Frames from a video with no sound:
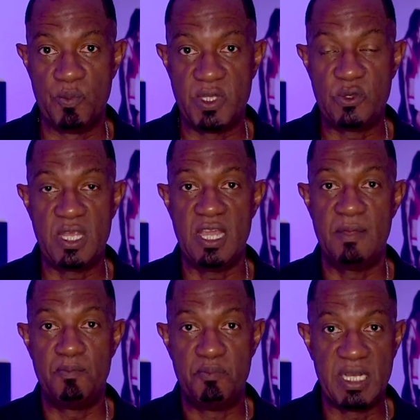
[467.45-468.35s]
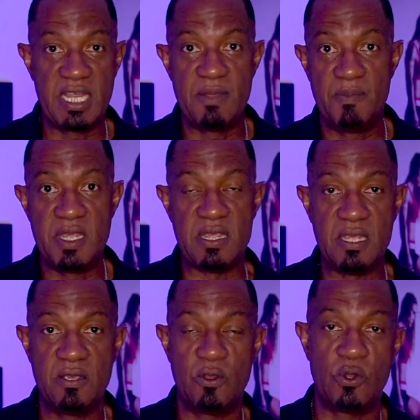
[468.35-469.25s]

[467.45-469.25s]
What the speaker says: But you can't blame me,